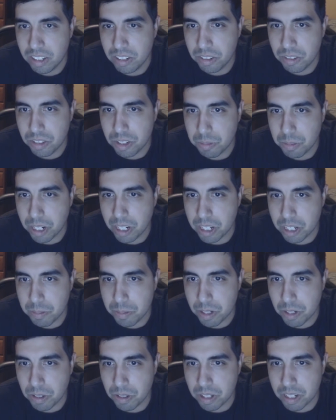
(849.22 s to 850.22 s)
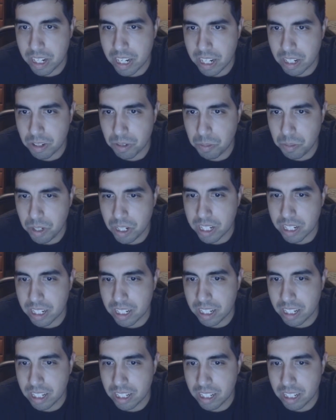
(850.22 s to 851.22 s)
You use some kind of special attack or what?
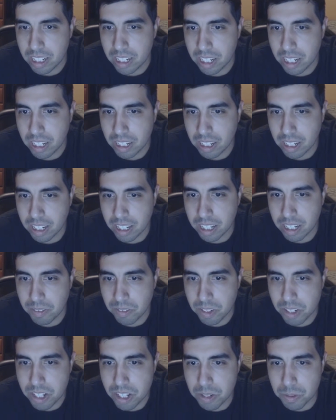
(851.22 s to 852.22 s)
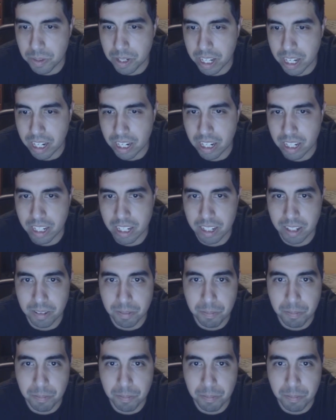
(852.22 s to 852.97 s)
I thought I'd never see you again.